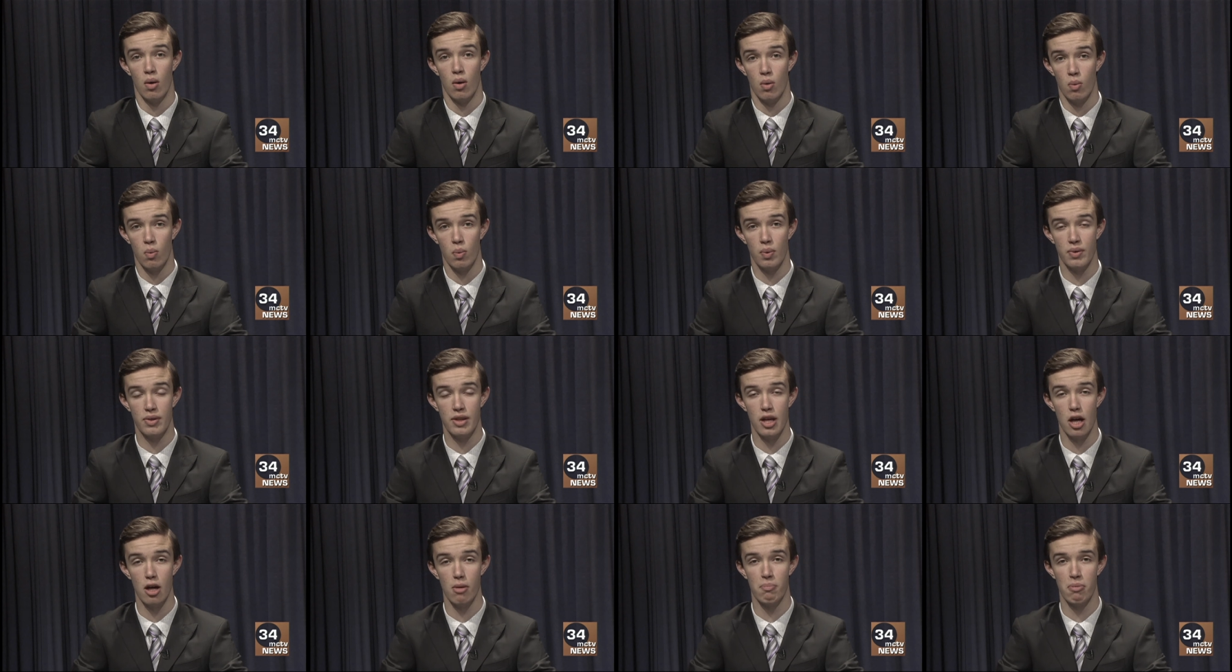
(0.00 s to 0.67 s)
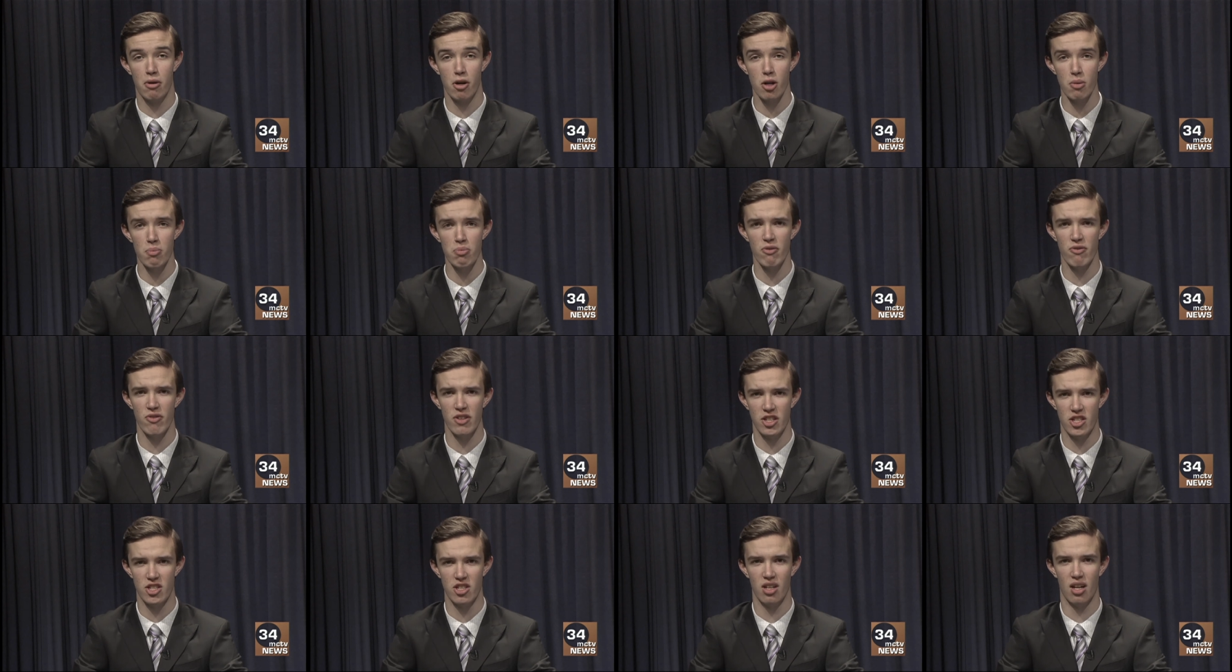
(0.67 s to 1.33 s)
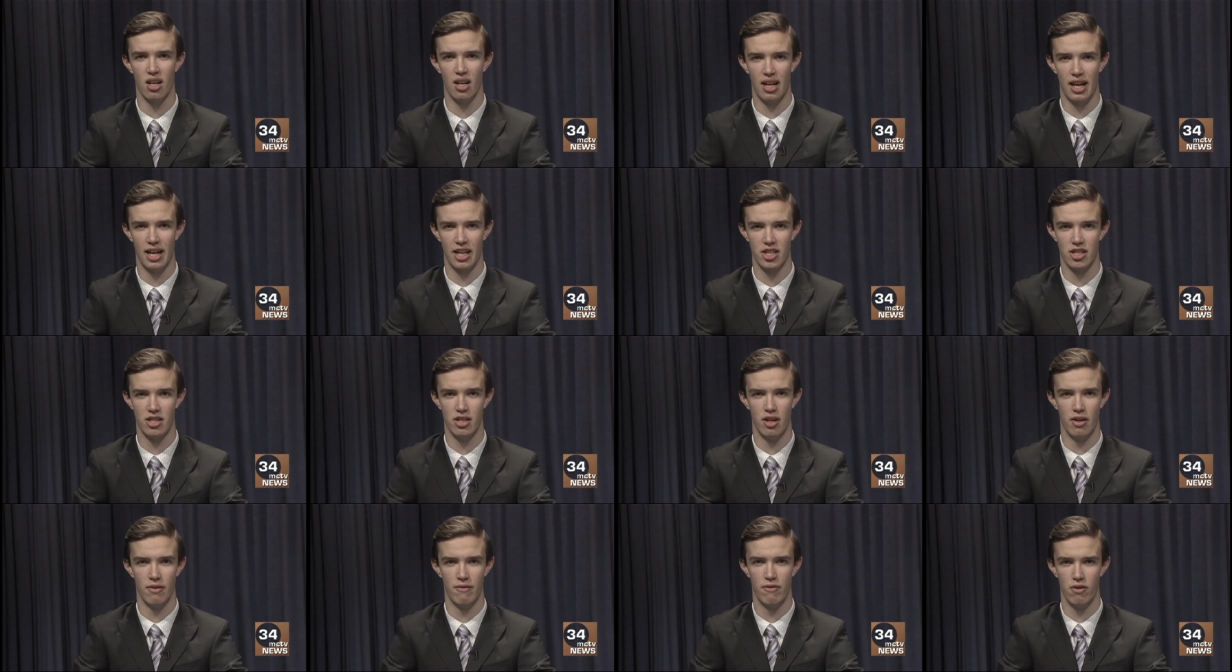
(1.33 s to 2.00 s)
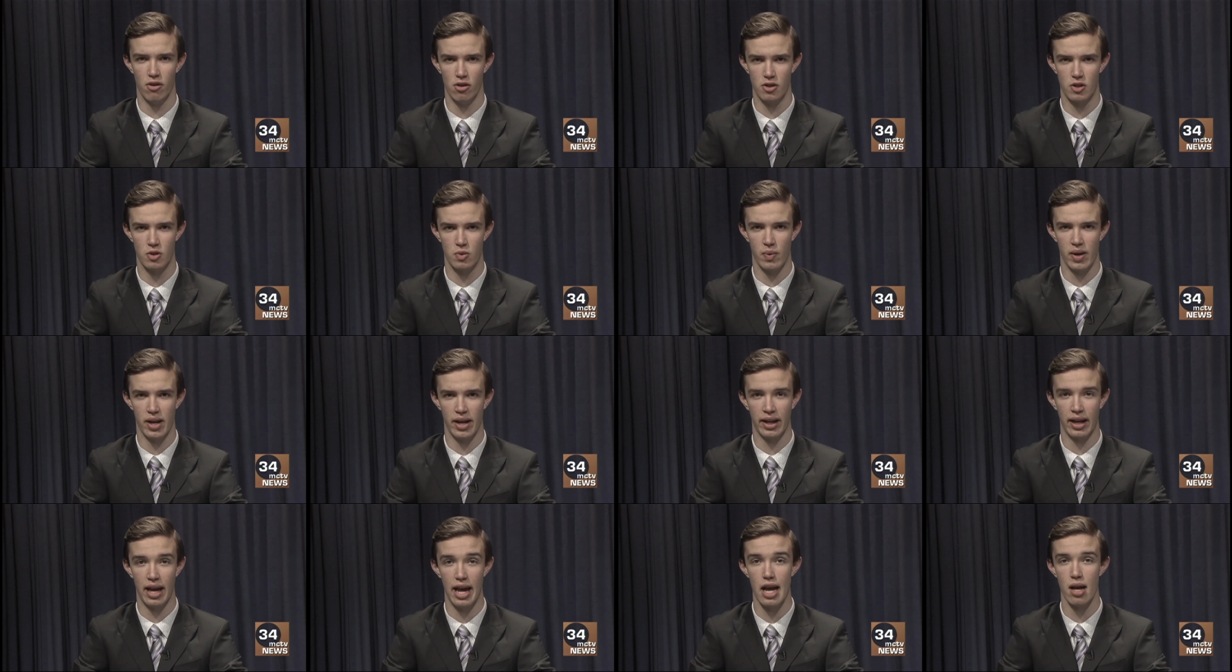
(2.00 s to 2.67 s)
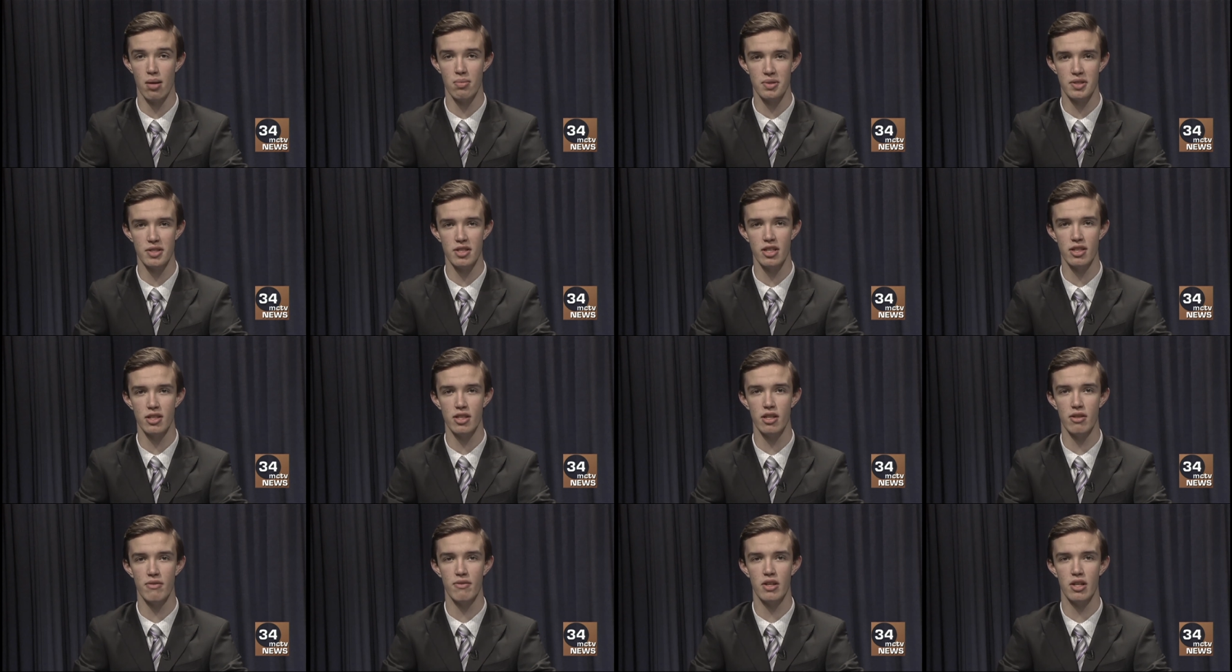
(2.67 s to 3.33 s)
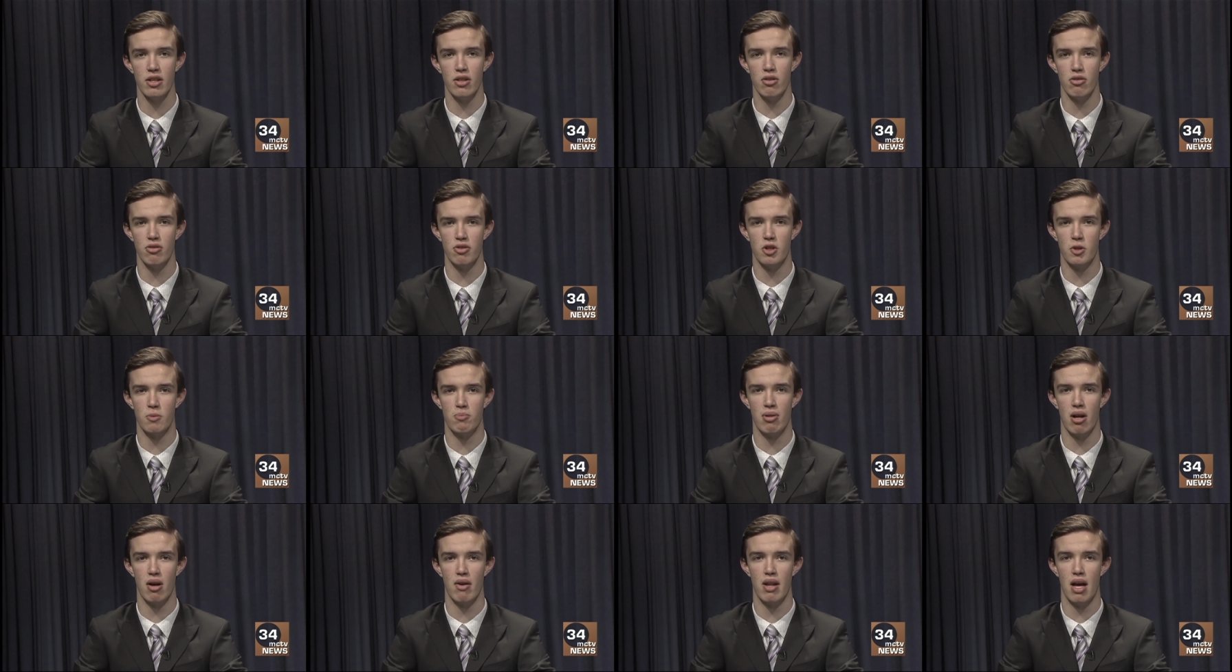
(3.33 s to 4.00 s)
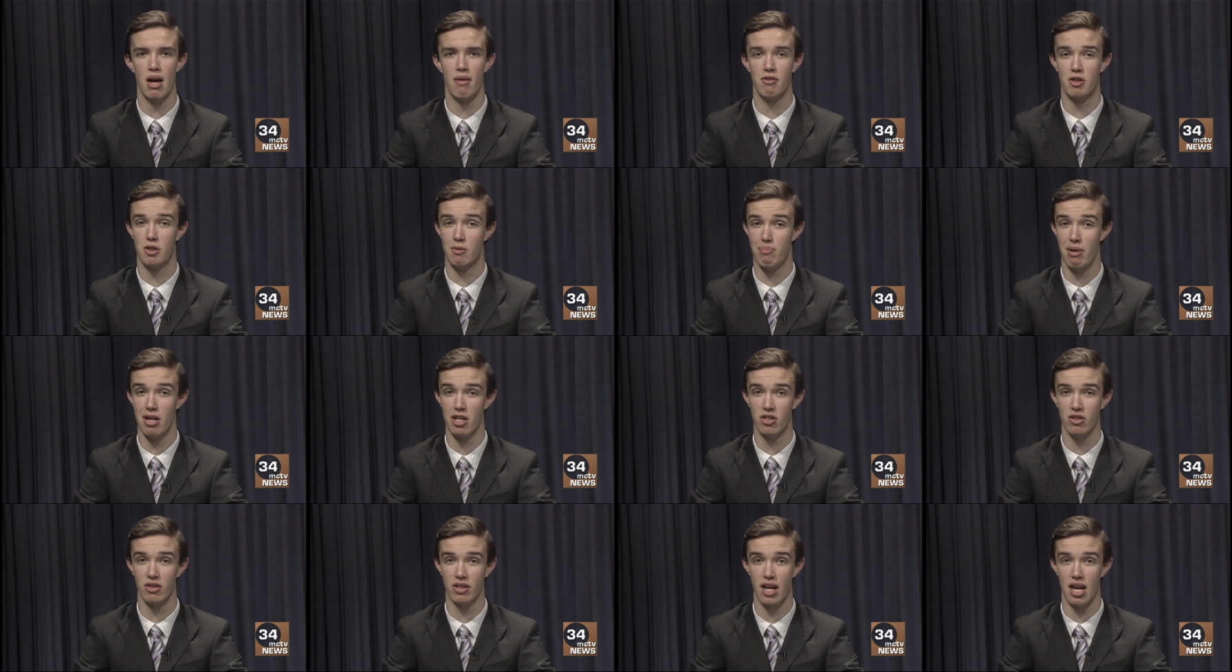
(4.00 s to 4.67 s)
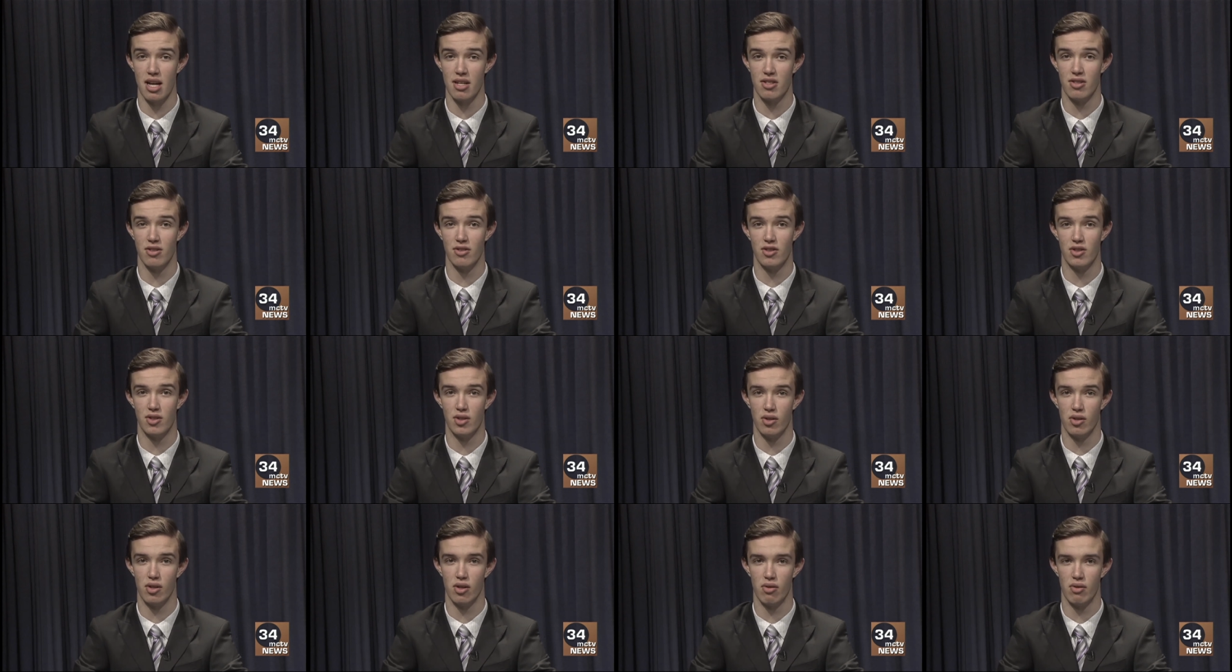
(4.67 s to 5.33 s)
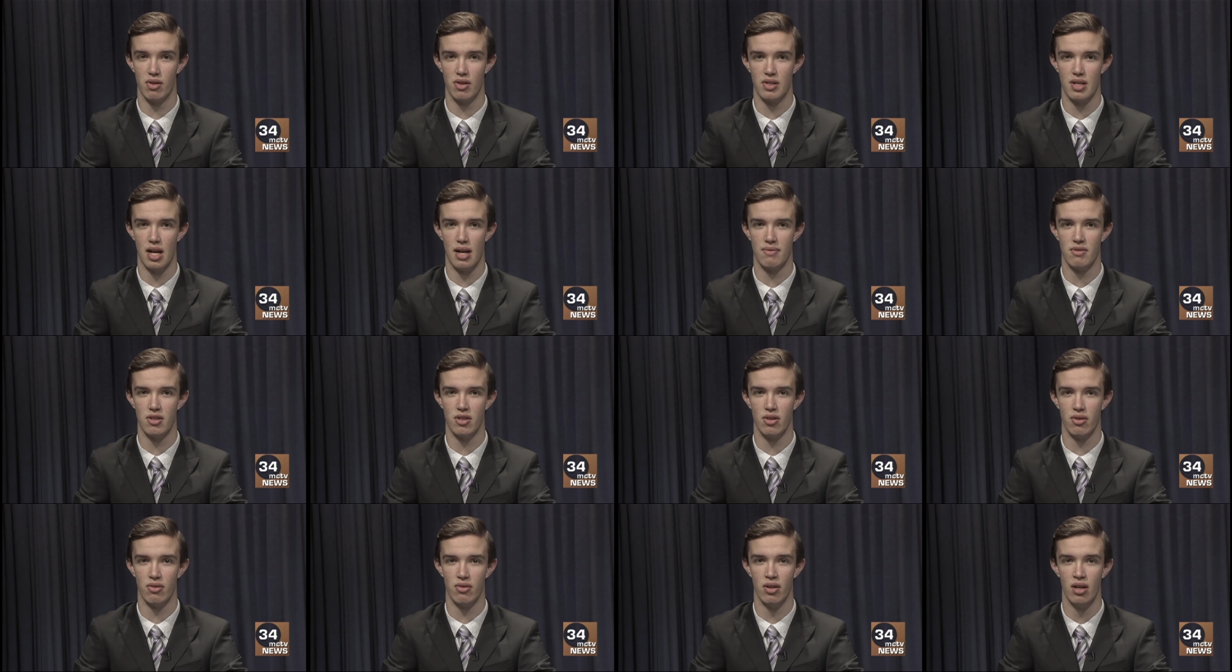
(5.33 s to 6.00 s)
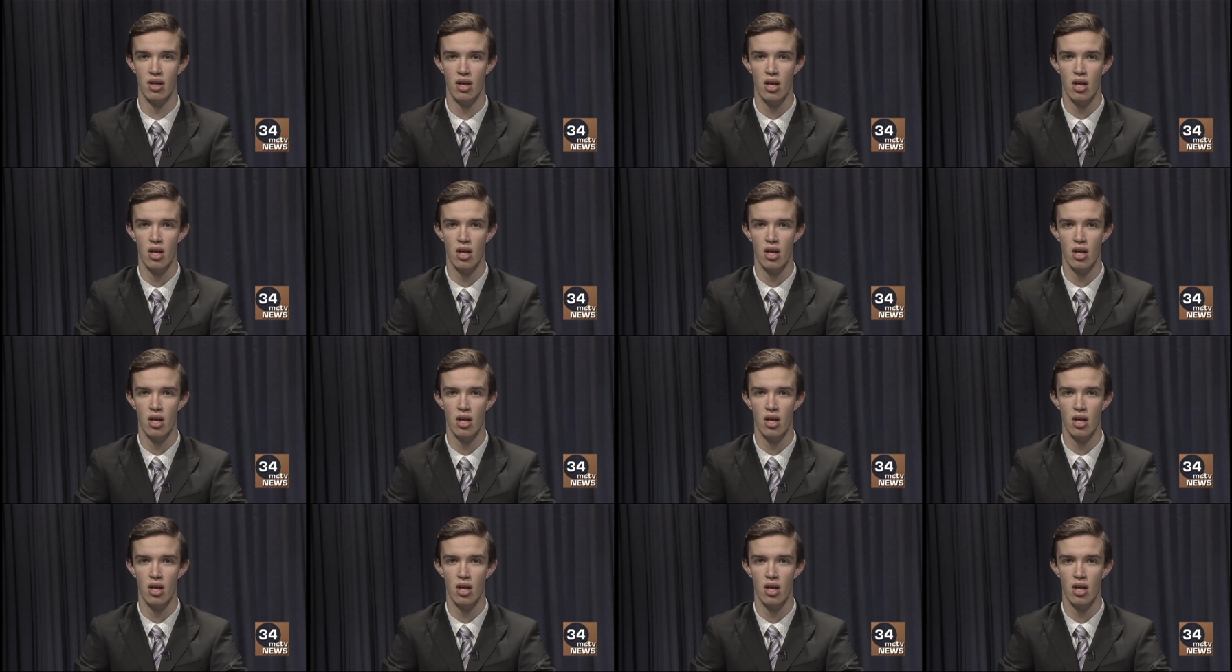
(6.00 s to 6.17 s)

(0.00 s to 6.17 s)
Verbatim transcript: With the Alberta provincial election in full swing, MCTV News is proud to have a special guest in studio this afternoon.